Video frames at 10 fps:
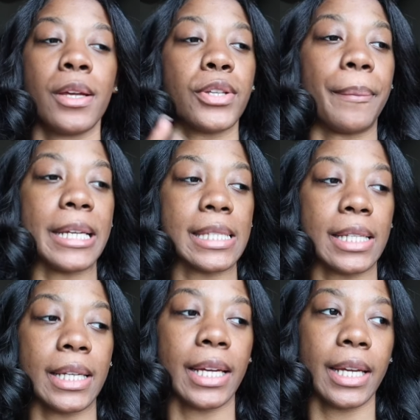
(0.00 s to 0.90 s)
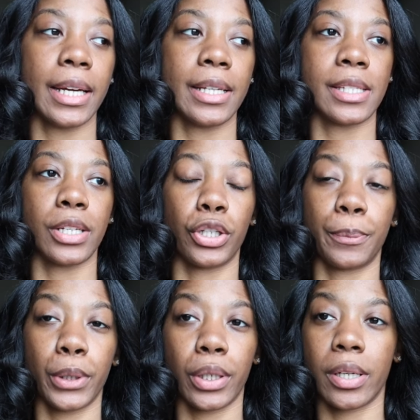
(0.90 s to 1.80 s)
So basically, it's a
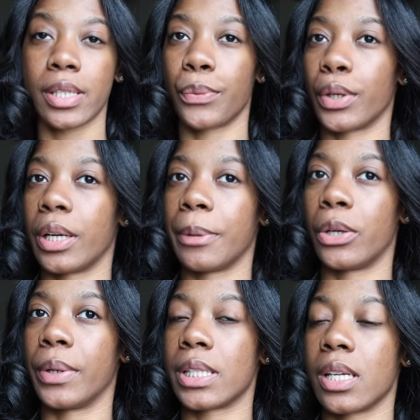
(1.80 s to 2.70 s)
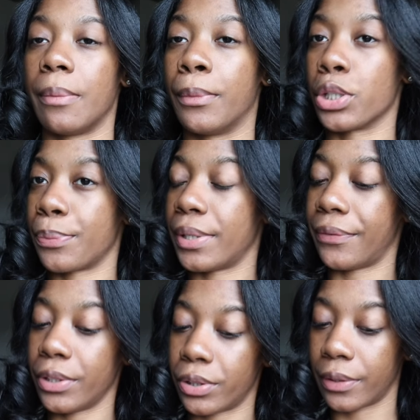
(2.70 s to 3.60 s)
group of girls and we're going to be going to multiple
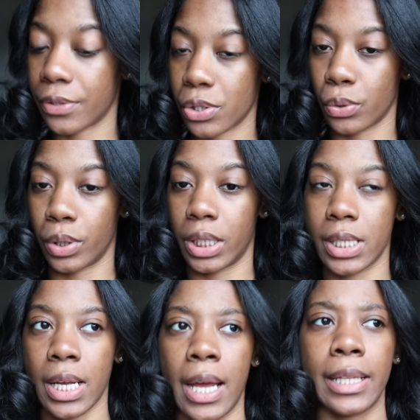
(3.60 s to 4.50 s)
different thrift stores.